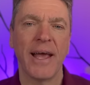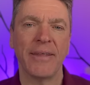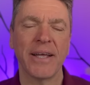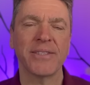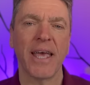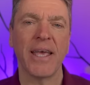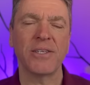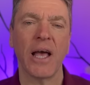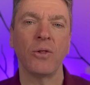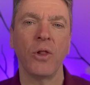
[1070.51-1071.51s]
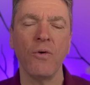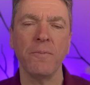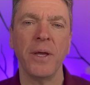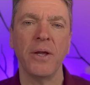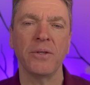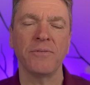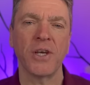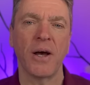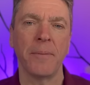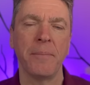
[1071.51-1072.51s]
and that takes a long period of
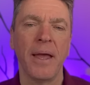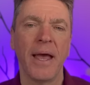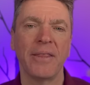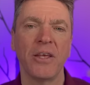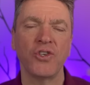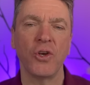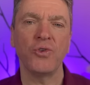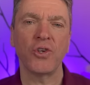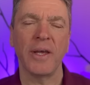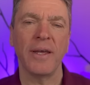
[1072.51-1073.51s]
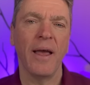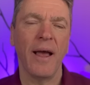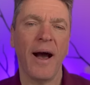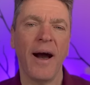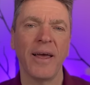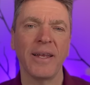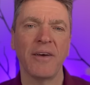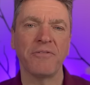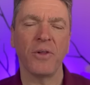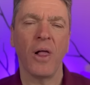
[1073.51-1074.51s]
time, and there's usually a high
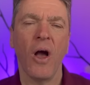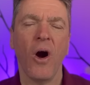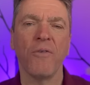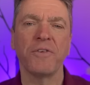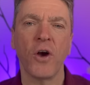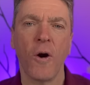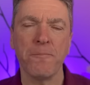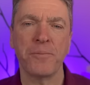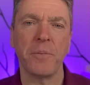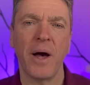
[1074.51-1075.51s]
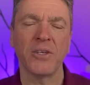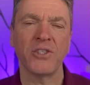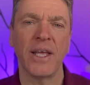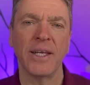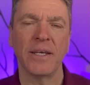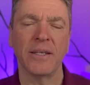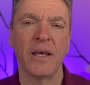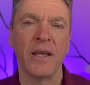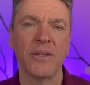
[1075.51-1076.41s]
level of compromise needed.